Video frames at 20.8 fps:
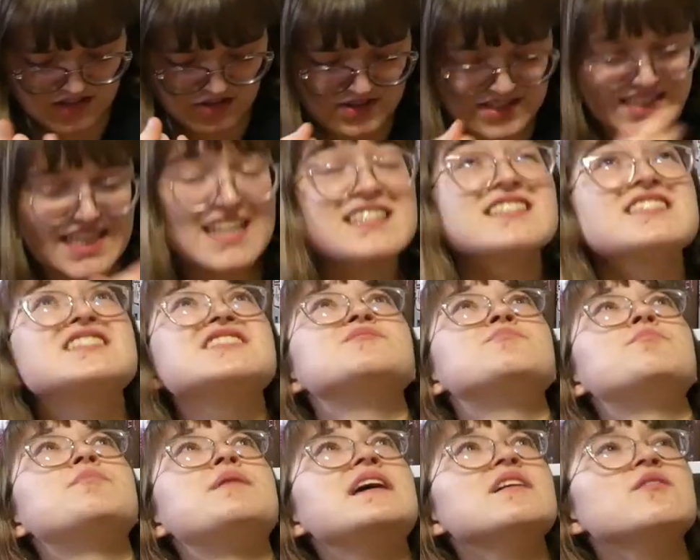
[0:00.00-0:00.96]
Was that
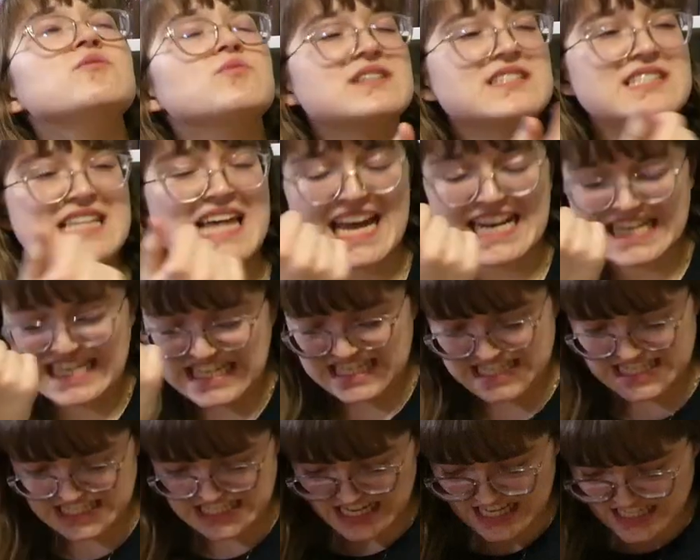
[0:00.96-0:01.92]
spit? Was that
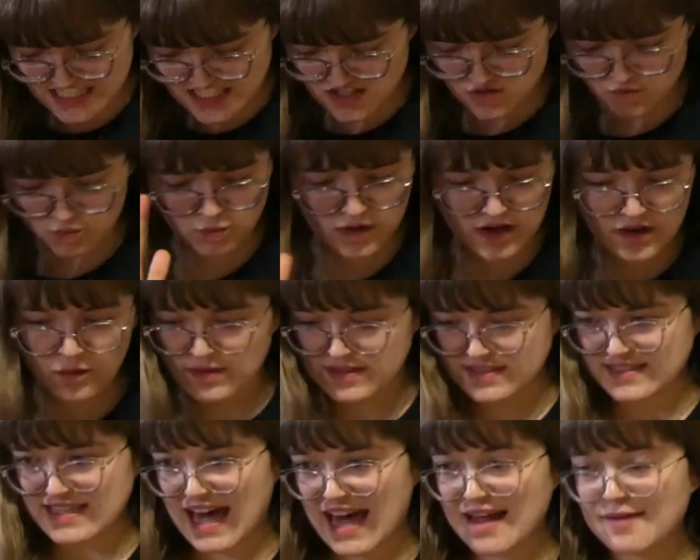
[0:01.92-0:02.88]
dust? What
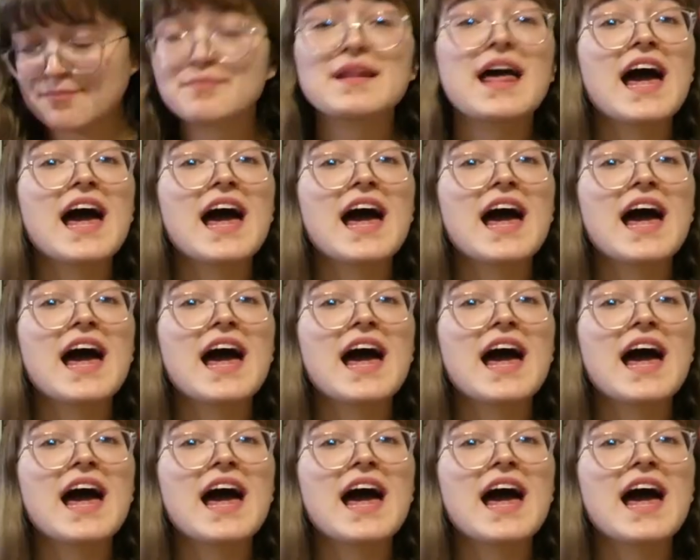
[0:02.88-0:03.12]
was that?